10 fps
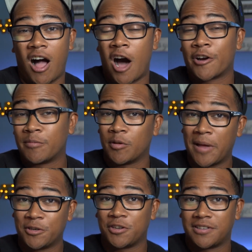honorable
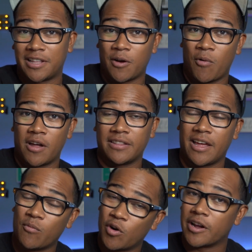mentions that I wanted
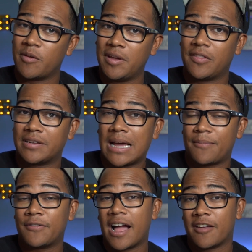that weren't going to be in the
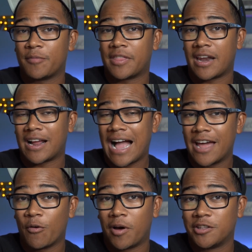top 5, but that I
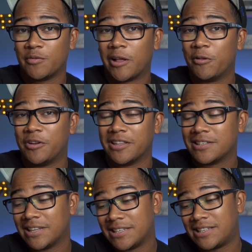kind of wanted to include in
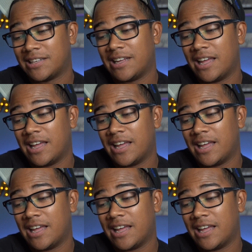this list.